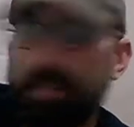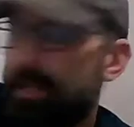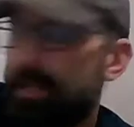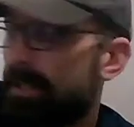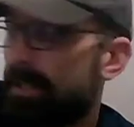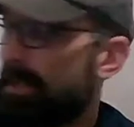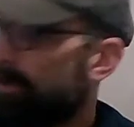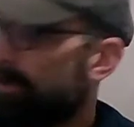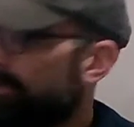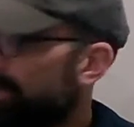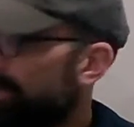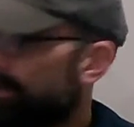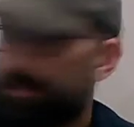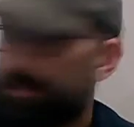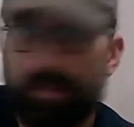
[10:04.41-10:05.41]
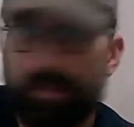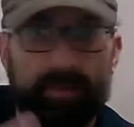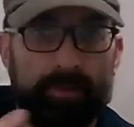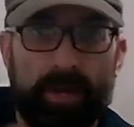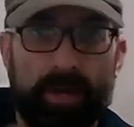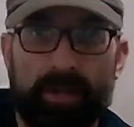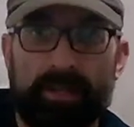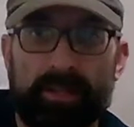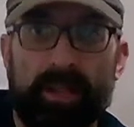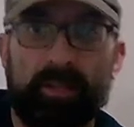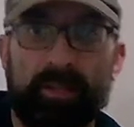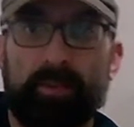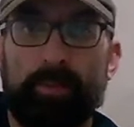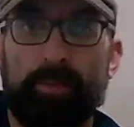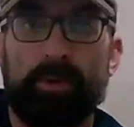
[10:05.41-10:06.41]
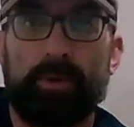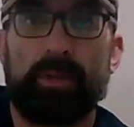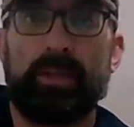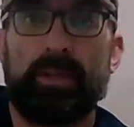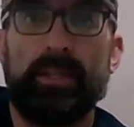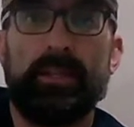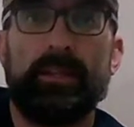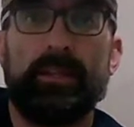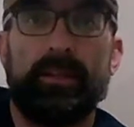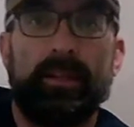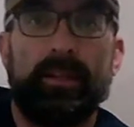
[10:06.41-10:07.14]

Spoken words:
Vaynerchuk's podcast, I'll put a link.